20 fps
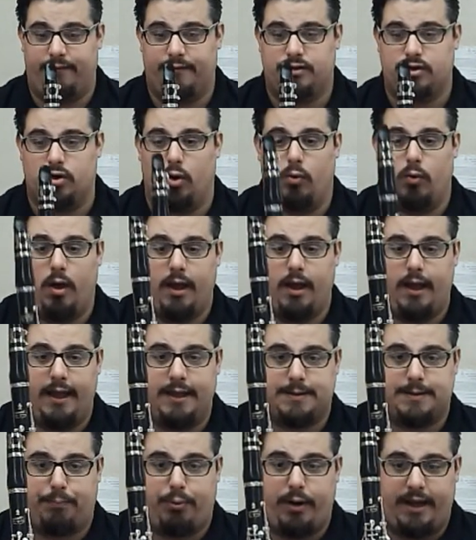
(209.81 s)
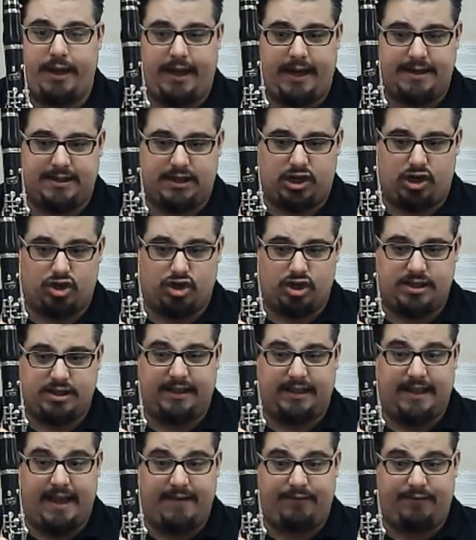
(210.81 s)
So it's pretty easy. You're just
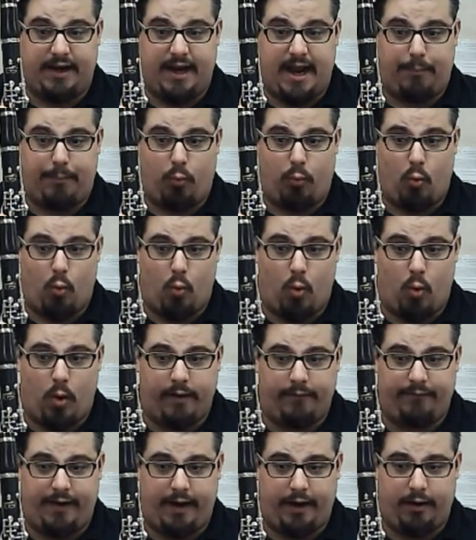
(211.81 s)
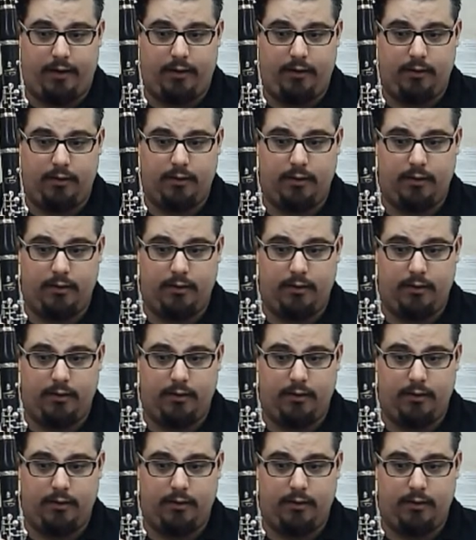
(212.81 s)
lifting up one finger,